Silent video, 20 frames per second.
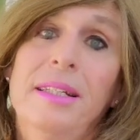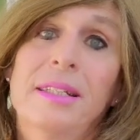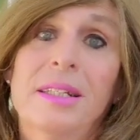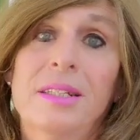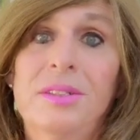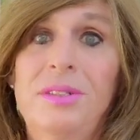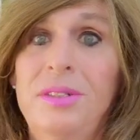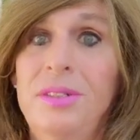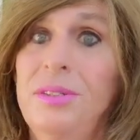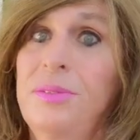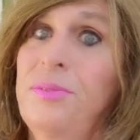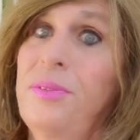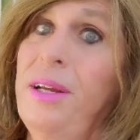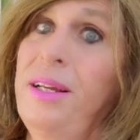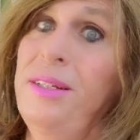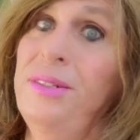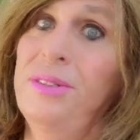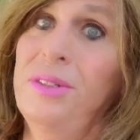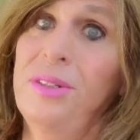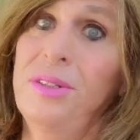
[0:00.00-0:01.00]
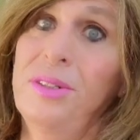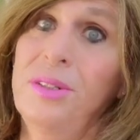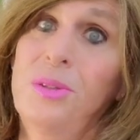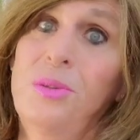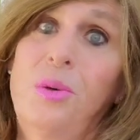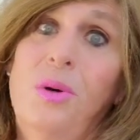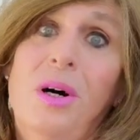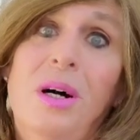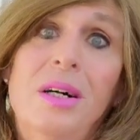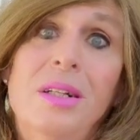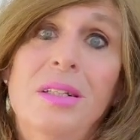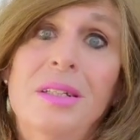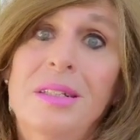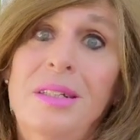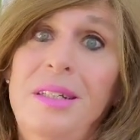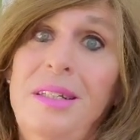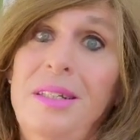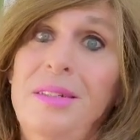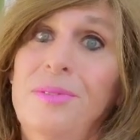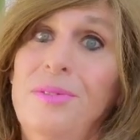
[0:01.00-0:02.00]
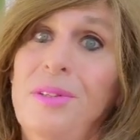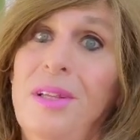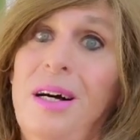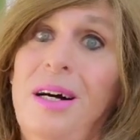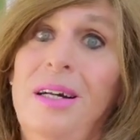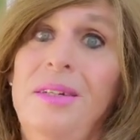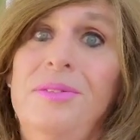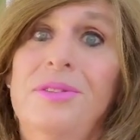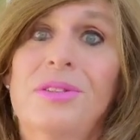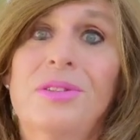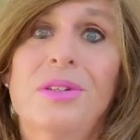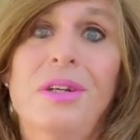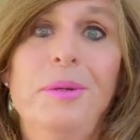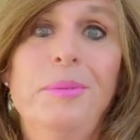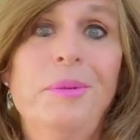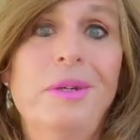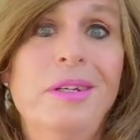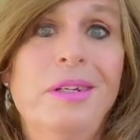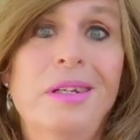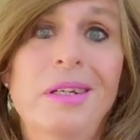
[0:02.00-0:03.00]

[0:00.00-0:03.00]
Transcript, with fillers: and let's just face it, the quality of live streaming